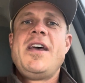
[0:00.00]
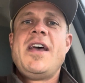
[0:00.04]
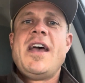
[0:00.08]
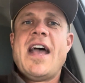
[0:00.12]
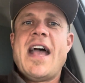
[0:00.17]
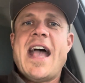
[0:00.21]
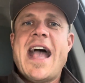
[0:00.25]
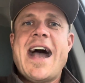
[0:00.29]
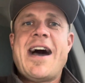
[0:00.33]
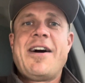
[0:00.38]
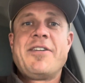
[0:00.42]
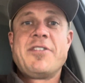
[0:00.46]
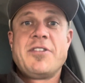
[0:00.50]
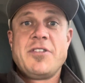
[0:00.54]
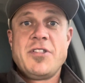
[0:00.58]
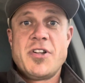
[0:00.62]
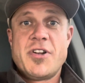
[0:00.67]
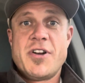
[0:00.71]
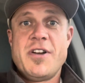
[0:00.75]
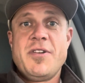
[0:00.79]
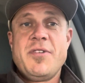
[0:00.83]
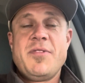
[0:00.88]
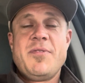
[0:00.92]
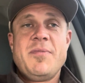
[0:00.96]
how to
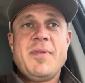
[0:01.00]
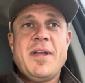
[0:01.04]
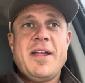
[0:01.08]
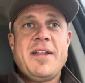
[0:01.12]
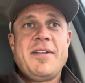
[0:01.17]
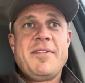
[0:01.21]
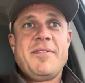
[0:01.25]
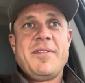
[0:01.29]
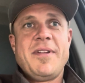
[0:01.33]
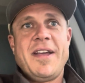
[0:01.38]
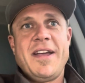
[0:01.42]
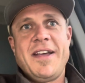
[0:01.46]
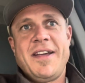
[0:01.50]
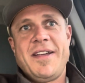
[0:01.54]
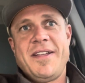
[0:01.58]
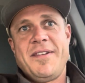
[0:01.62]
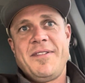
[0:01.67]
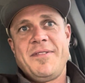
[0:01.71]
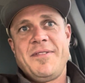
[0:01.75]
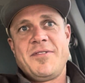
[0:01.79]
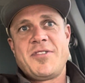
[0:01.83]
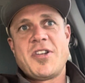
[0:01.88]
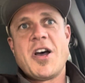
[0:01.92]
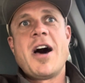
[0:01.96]
learn
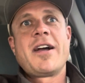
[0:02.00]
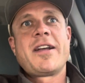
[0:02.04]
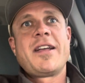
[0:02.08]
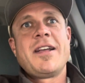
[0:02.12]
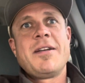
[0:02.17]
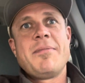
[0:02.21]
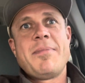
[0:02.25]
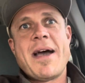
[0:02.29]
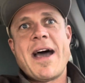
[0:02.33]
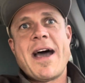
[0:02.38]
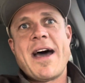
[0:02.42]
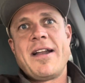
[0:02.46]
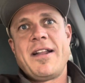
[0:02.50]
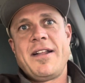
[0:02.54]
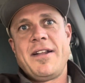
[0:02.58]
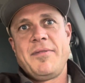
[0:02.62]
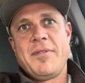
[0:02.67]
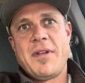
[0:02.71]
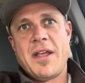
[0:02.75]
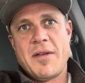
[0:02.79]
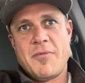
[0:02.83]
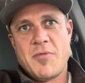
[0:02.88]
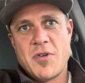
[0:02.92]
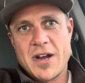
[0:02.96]
and talking about
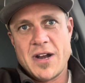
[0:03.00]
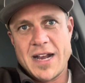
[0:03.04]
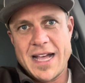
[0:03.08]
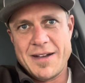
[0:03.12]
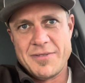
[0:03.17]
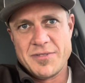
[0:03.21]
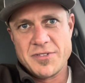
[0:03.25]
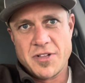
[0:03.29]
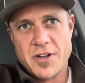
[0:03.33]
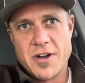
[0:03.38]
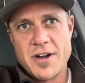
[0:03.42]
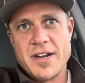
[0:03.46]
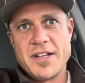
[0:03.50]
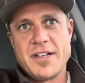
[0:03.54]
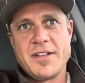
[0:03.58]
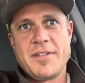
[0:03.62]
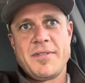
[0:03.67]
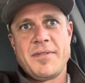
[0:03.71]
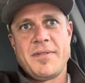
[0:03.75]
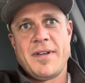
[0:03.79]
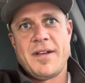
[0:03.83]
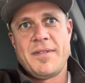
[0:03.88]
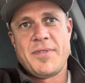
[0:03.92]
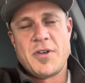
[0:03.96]
it. And when I was
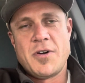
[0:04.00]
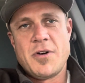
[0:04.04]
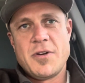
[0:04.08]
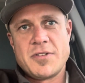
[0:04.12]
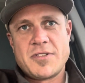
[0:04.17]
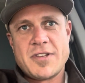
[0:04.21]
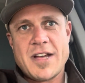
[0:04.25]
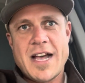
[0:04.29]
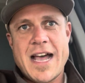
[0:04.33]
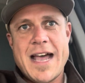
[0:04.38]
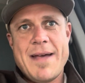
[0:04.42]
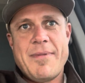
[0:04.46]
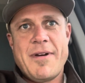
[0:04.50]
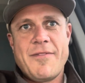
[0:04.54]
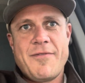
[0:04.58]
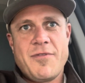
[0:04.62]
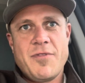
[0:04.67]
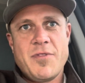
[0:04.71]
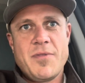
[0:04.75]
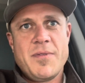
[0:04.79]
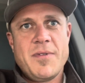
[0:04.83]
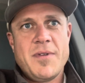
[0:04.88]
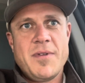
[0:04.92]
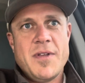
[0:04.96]
learning the whole
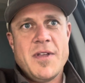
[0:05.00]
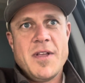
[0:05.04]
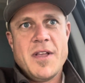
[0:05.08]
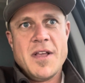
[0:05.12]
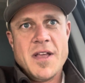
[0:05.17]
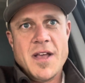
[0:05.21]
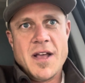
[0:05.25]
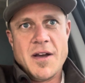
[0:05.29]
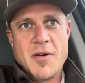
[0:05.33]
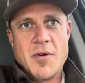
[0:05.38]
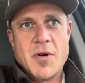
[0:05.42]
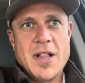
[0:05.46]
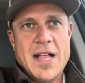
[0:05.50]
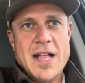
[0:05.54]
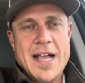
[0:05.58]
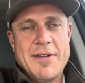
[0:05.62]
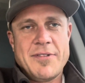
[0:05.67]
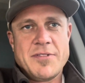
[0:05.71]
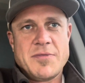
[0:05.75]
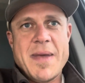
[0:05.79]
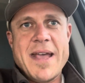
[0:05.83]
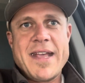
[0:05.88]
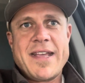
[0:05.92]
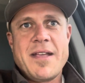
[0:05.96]
time while I
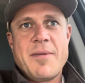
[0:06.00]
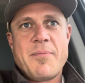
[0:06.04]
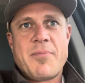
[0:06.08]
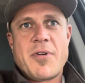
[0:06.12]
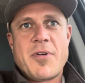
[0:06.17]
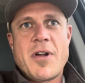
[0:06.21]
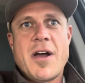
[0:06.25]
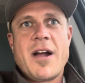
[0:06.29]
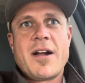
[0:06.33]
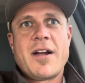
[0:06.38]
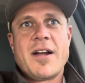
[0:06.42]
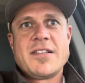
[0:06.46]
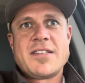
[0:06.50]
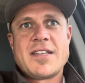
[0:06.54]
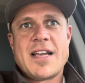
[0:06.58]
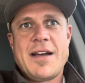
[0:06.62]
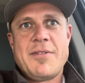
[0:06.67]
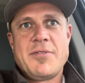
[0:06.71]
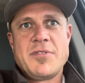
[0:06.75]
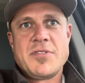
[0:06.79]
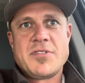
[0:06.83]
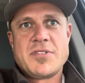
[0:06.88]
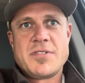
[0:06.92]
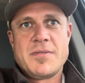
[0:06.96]
was making progress,
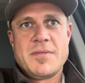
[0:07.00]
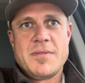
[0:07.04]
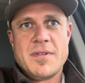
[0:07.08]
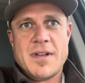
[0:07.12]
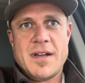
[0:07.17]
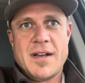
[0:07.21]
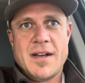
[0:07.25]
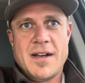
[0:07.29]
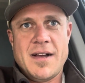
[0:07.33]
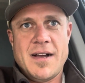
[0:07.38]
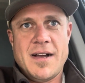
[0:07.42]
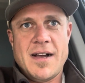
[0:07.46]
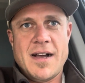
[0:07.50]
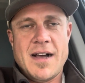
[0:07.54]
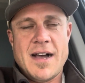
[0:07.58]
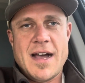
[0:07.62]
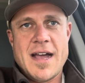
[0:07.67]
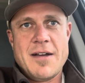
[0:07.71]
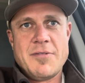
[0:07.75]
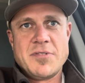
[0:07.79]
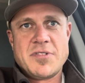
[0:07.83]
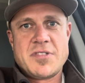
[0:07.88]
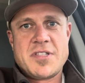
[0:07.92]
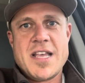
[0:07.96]
I was
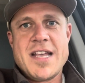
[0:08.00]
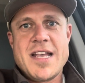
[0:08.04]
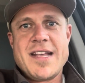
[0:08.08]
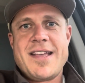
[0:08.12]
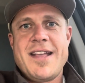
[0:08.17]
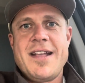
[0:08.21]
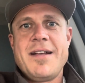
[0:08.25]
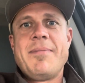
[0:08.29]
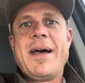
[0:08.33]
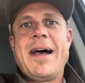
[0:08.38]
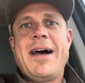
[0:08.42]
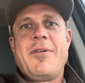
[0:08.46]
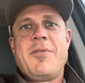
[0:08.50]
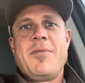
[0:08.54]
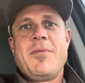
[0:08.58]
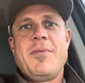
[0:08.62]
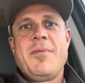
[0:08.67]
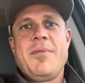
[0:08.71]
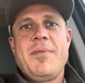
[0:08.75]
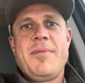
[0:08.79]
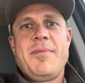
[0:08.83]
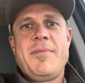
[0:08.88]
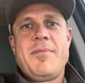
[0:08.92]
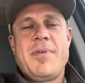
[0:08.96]
thinking about
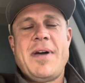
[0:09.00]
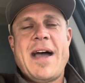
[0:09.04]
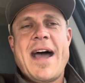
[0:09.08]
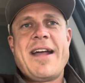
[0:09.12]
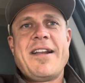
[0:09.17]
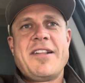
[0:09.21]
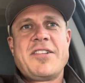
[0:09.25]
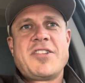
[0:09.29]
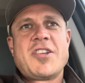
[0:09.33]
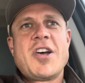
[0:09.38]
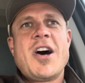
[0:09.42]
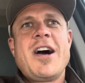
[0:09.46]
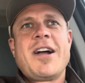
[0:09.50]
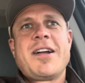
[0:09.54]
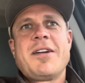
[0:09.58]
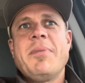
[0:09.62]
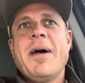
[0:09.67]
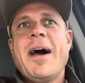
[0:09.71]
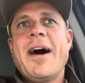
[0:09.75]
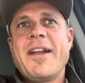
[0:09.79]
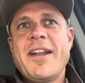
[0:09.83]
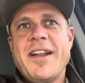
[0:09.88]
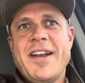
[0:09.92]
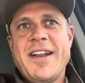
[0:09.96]
how to talk
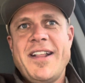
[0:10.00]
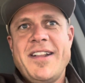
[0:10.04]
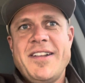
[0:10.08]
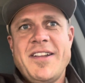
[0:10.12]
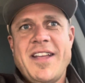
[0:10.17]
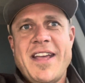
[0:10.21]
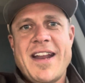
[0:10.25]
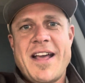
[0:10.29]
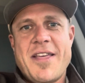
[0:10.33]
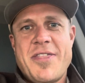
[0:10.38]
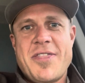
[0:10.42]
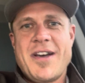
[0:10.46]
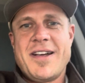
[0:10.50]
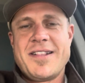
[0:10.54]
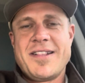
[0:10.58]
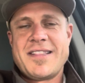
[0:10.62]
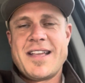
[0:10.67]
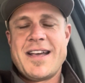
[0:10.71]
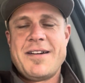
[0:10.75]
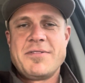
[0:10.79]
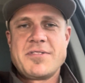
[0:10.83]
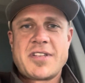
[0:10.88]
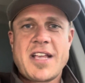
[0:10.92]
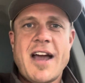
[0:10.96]
about it, and I thought
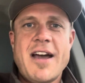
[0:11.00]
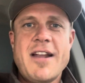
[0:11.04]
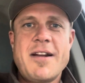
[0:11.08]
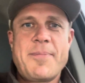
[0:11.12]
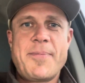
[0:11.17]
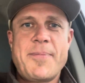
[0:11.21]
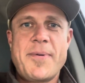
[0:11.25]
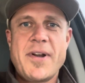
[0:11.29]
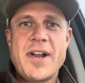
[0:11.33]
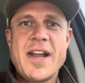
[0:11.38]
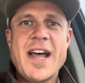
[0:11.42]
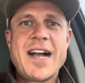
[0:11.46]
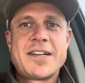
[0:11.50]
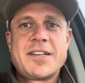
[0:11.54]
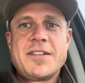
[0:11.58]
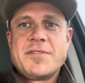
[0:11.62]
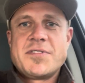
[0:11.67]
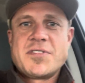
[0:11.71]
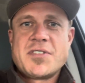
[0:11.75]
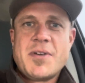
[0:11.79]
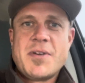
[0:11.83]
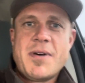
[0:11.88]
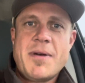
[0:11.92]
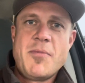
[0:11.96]
that was
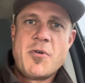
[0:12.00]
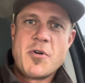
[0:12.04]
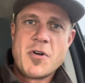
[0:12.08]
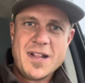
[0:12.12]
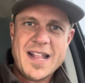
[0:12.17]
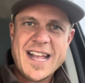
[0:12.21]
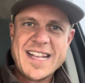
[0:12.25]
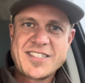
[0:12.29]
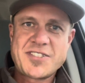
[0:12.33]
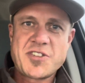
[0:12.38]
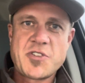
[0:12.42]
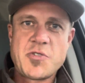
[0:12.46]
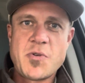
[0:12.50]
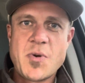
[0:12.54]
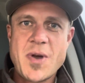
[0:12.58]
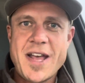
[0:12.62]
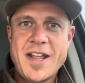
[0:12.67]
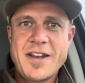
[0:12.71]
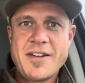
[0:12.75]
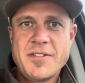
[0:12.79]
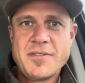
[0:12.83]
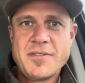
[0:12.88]
counterproductive. So I more or less quit